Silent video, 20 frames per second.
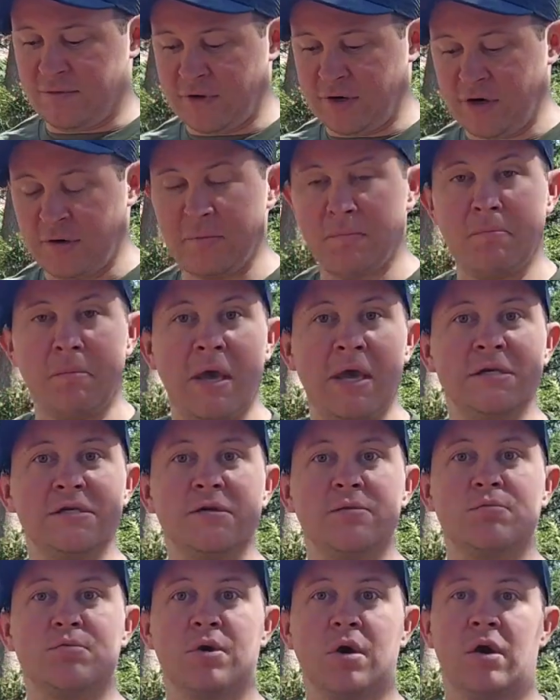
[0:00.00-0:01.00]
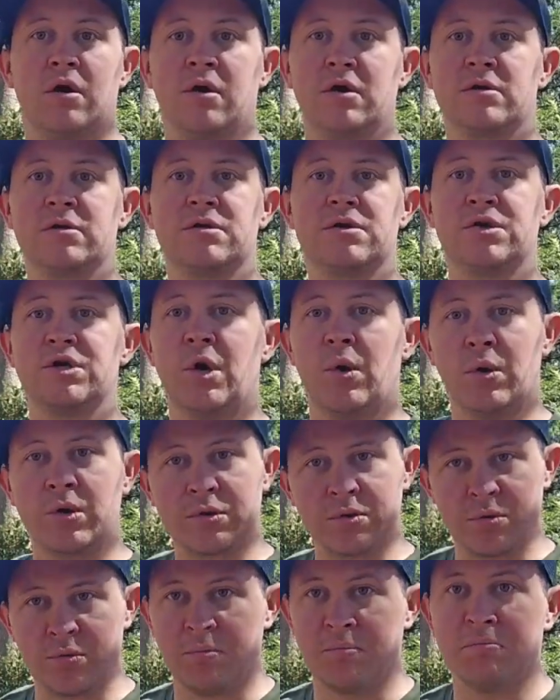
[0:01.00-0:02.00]
for an amazing product,
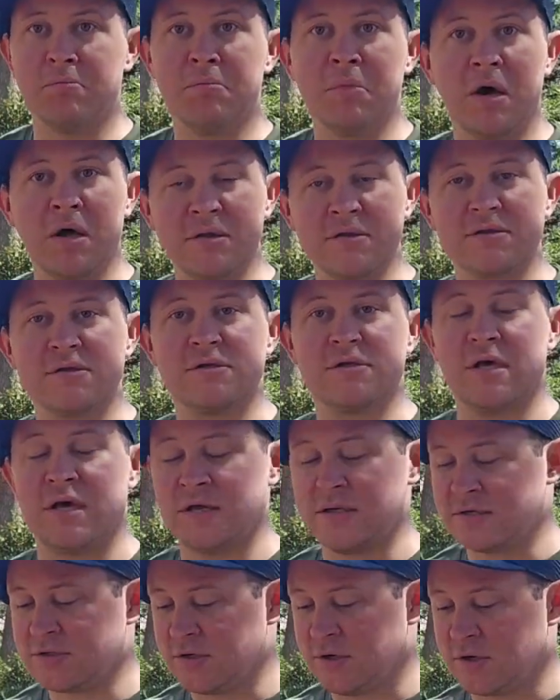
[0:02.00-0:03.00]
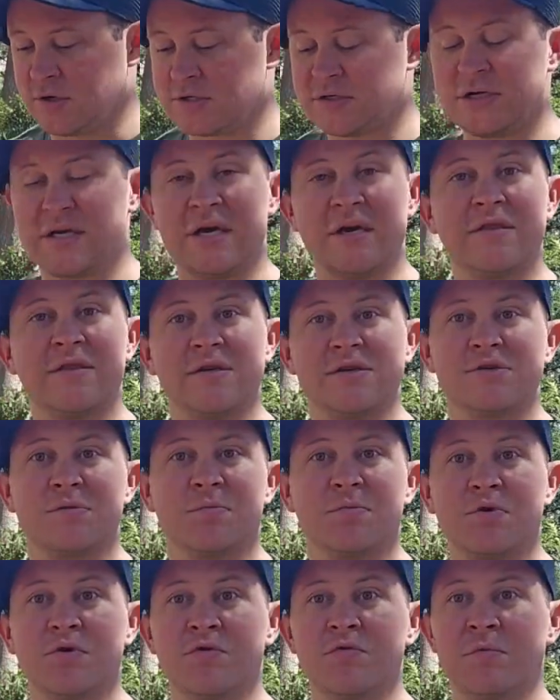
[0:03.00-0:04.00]
going through the months that it took to get this
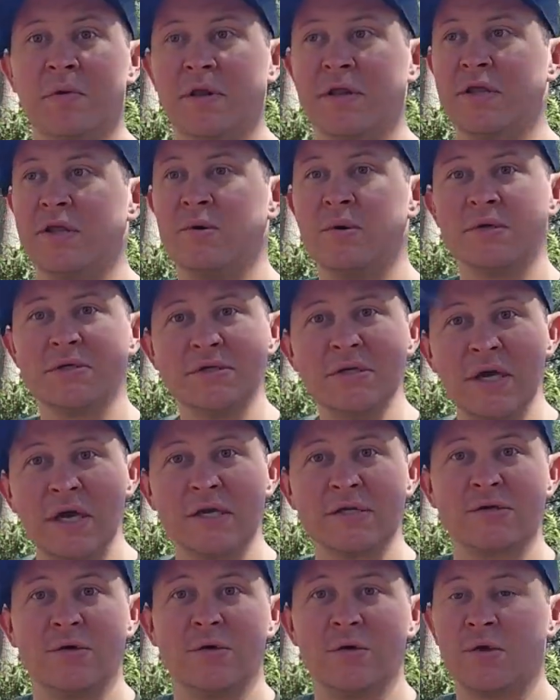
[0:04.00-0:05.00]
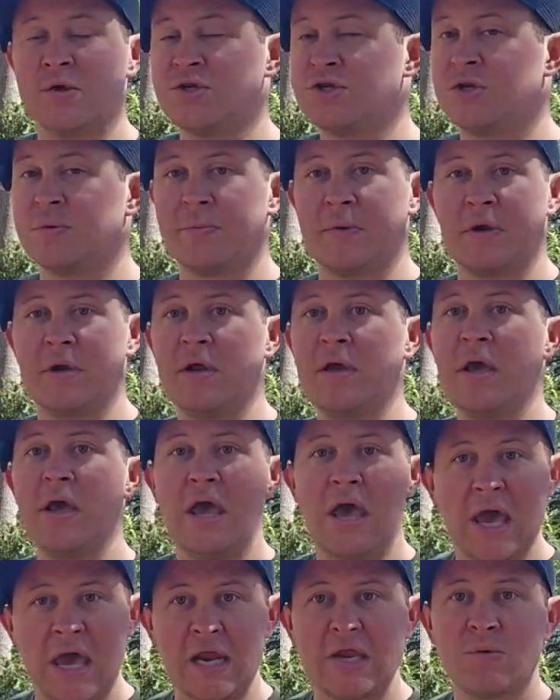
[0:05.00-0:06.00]
approved by the USDA so you could ship it
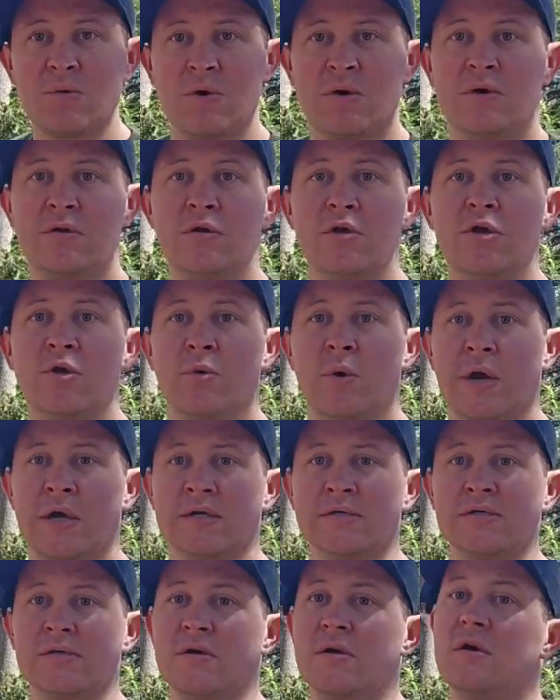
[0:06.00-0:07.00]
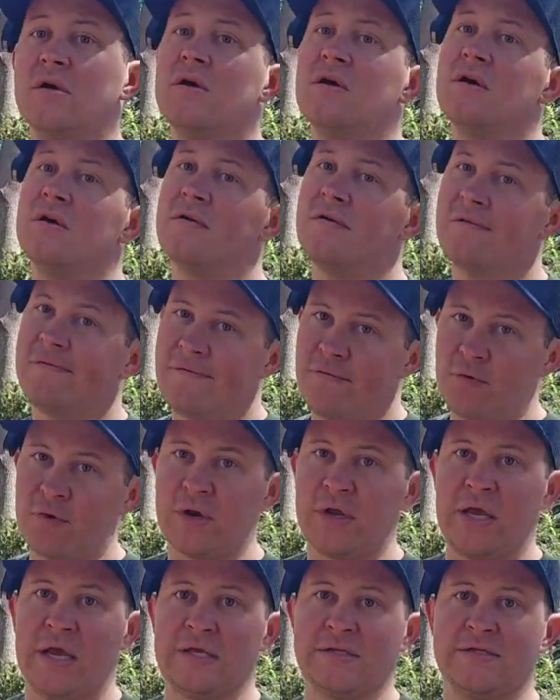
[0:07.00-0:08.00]
anywhere in the US.
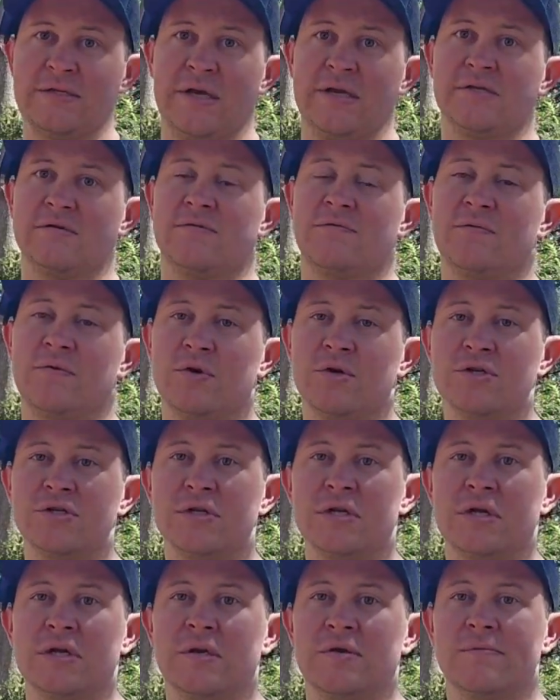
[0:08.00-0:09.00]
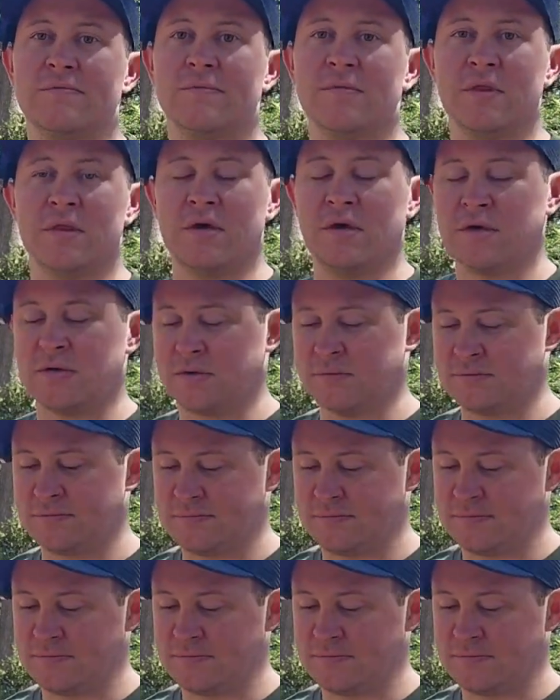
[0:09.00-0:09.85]
48 states, unfortunately. The